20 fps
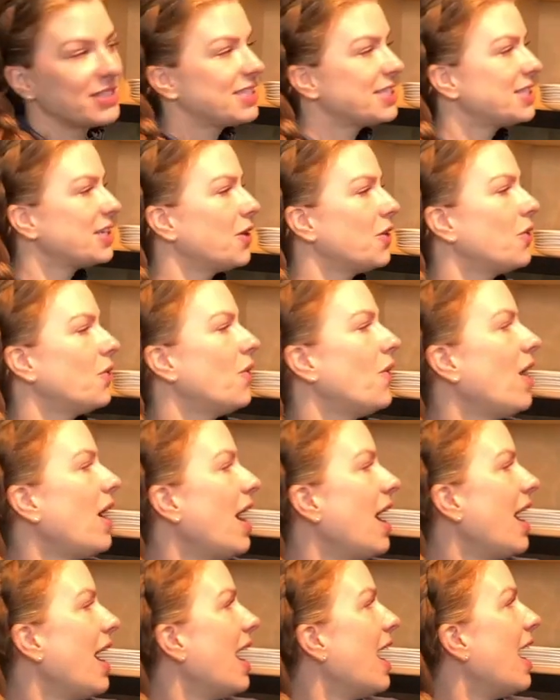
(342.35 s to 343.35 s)
So
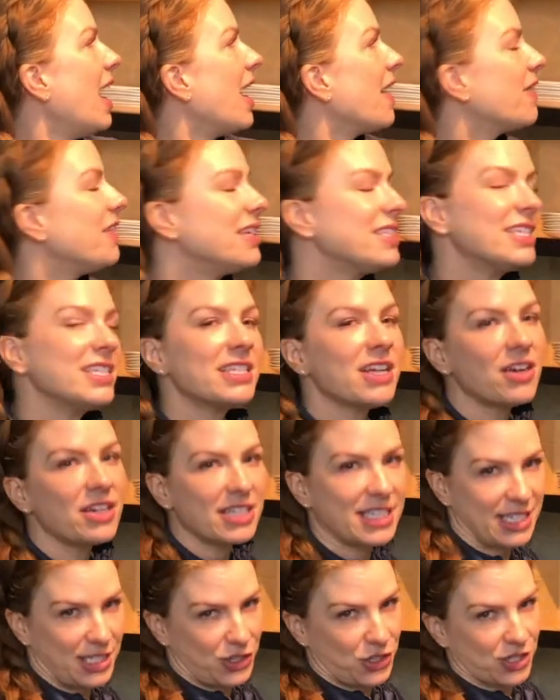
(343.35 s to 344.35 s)
this is
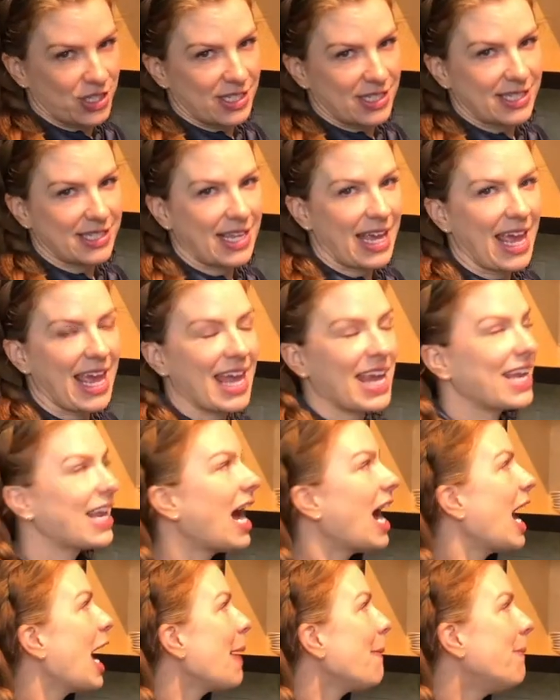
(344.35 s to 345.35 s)
our dishes, and
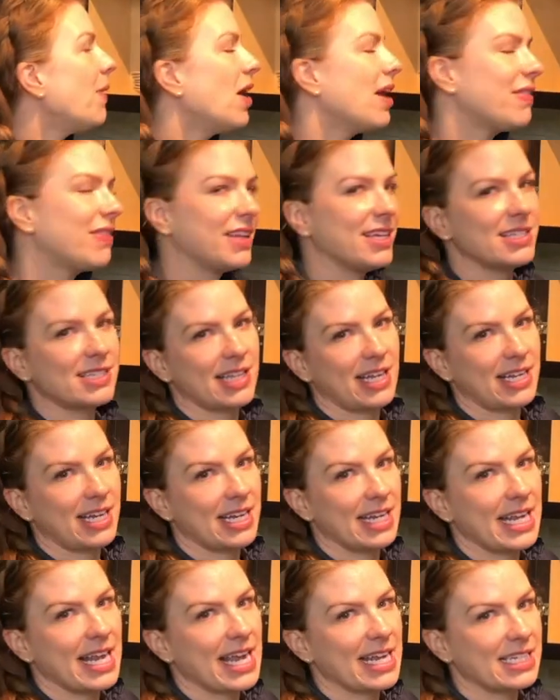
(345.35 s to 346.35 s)
I bought these at
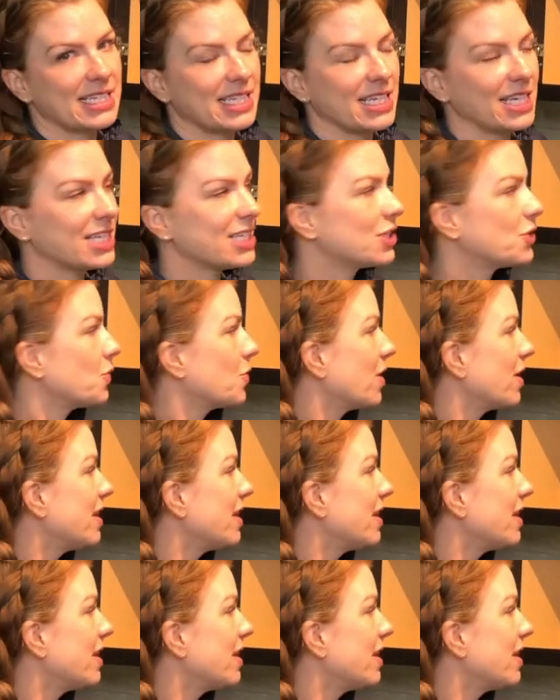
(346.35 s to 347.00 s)
an antique store.